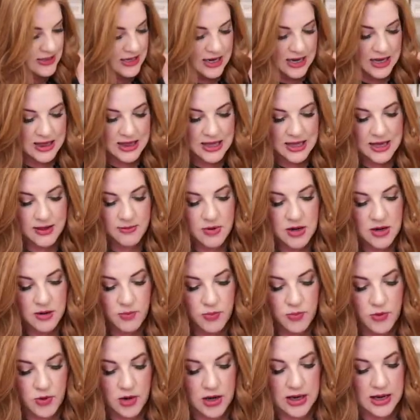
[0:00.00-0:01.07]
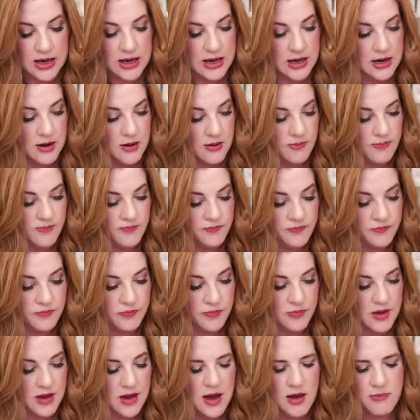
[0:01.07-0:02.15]
that I think I'm going to bring in,
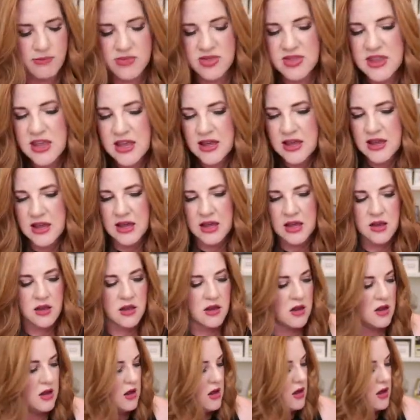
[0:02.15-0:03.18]
I'm thinking,